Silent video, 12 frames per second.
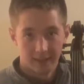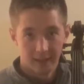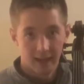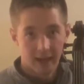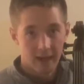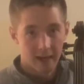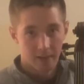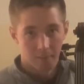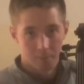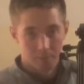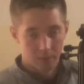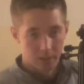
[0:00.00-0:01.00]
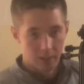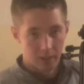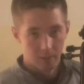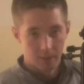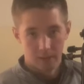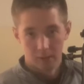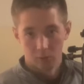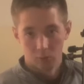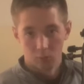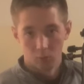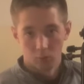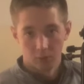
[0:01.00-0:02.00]
A, and you're
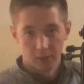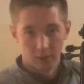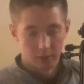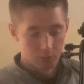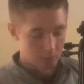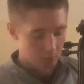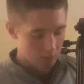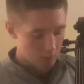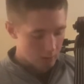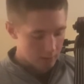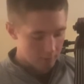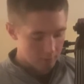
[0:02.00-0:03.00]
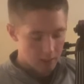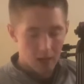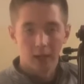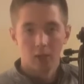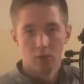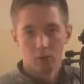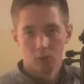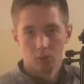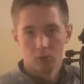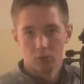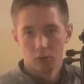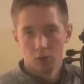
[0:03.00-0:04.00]
dealing with a lot of higher notes,
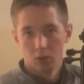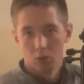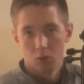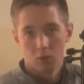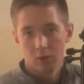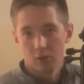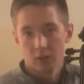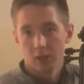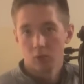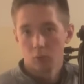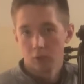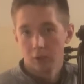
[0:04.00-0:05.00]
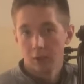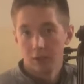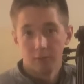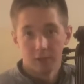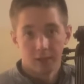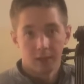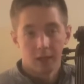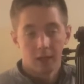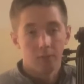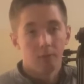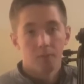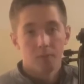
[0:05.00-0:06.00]
or let's say it's written even in F,
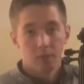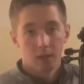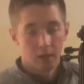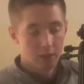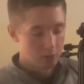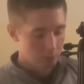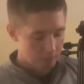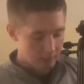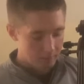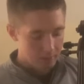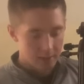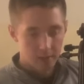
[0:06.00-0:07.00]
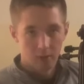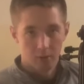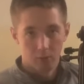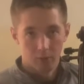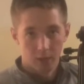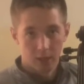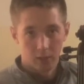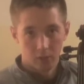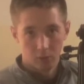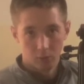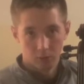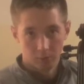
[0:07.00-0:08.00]
and you may be dealing with higher notes
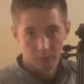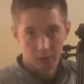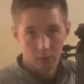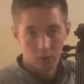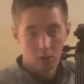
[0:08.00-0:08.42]
up here,